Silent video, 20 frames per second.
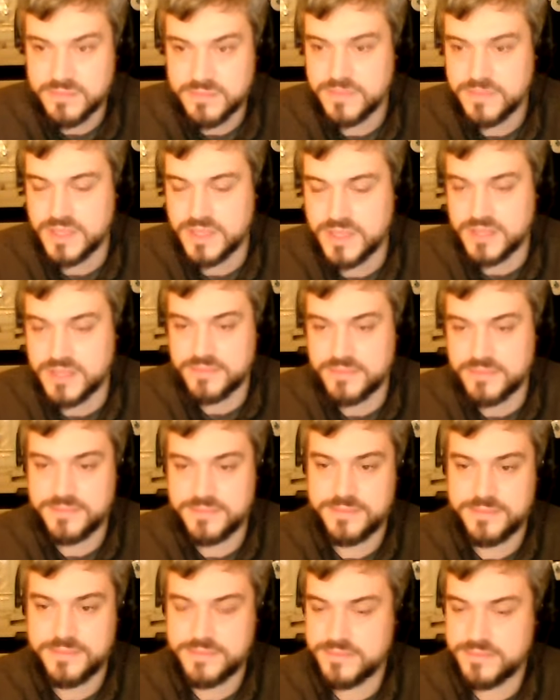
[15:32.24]
the
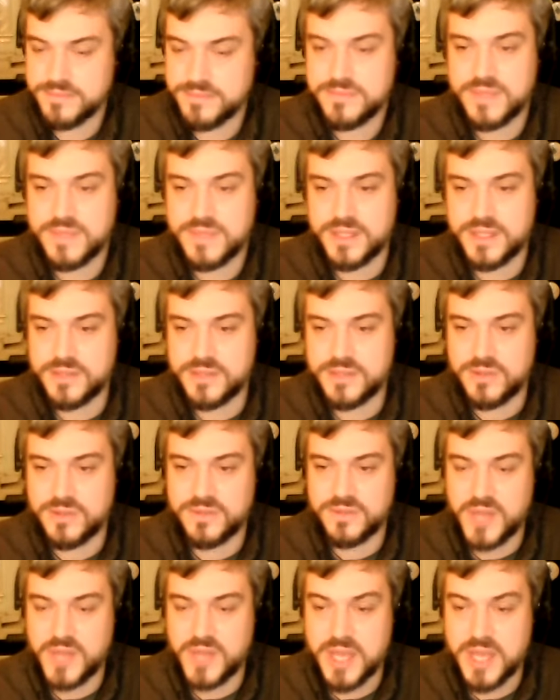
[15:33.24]
sort
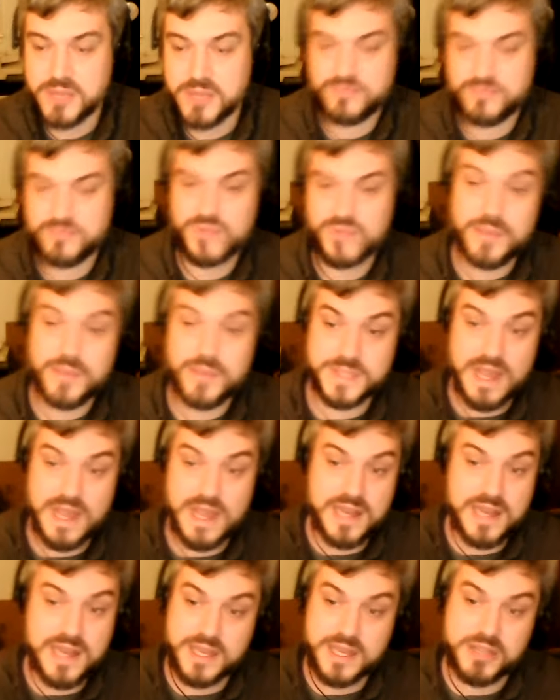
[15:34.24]
of like
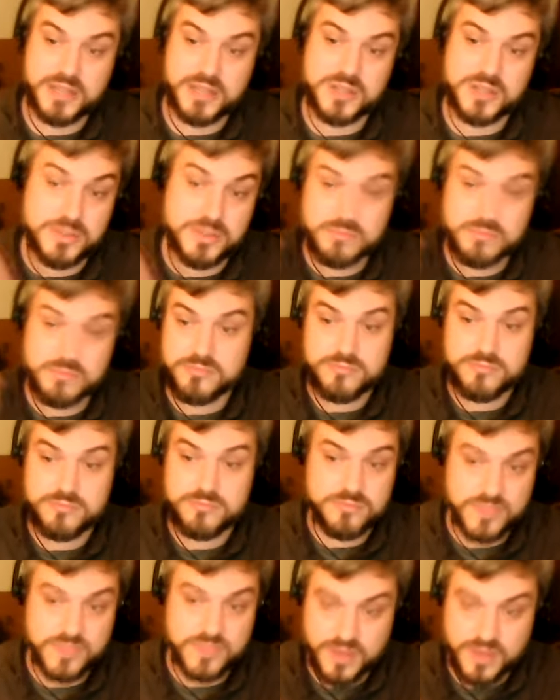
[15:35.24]
upside is
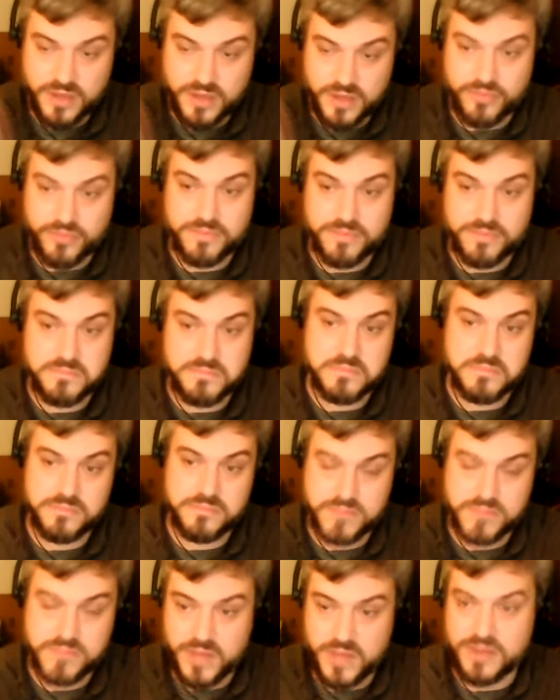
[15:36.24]

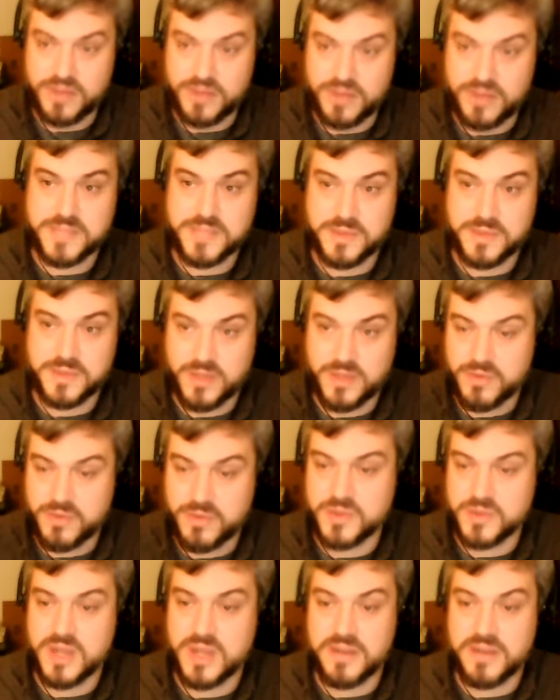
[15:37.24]
an investment that
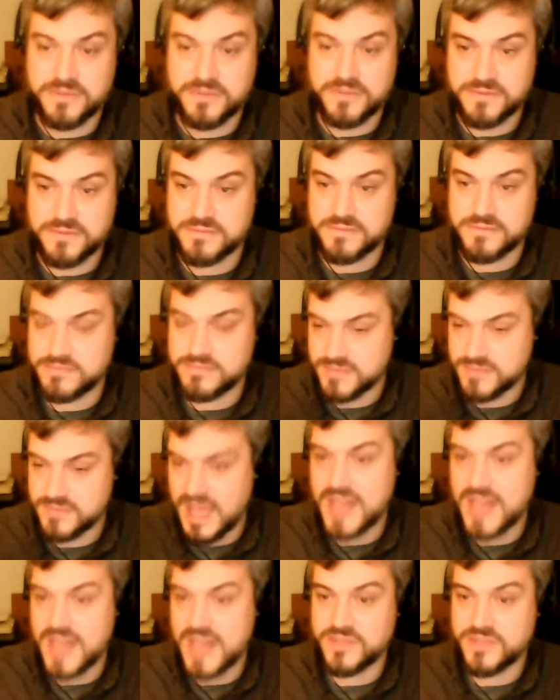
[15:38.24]
throws off
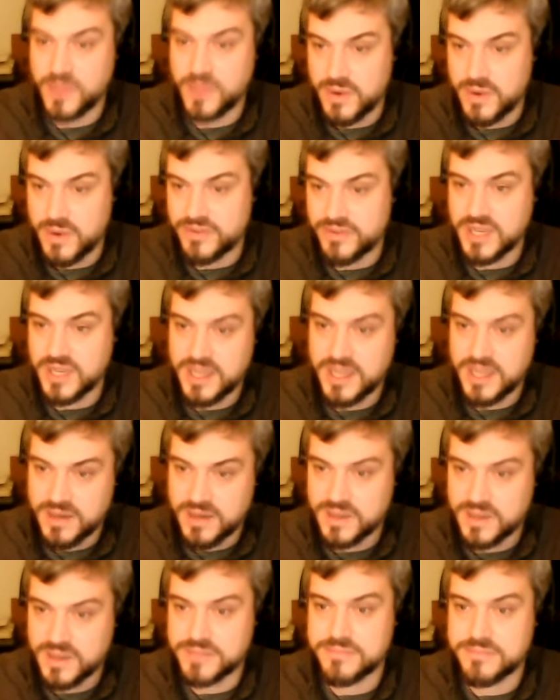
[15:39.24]
cash flow every
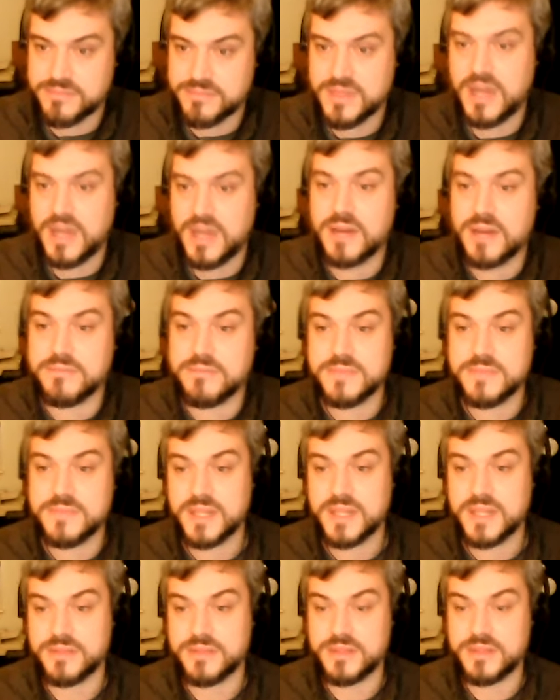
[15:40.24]
year and
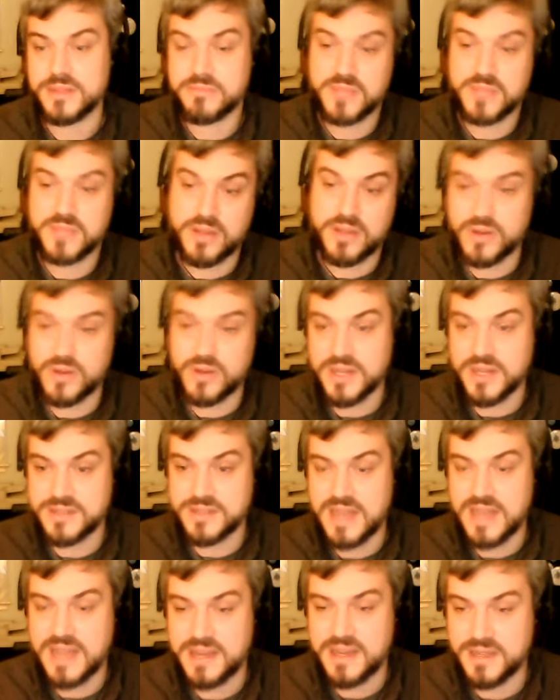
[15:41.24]
creates
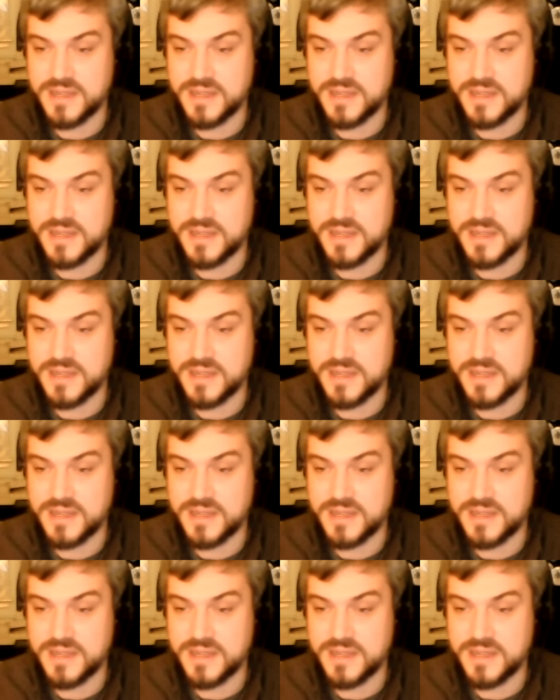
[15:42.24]
that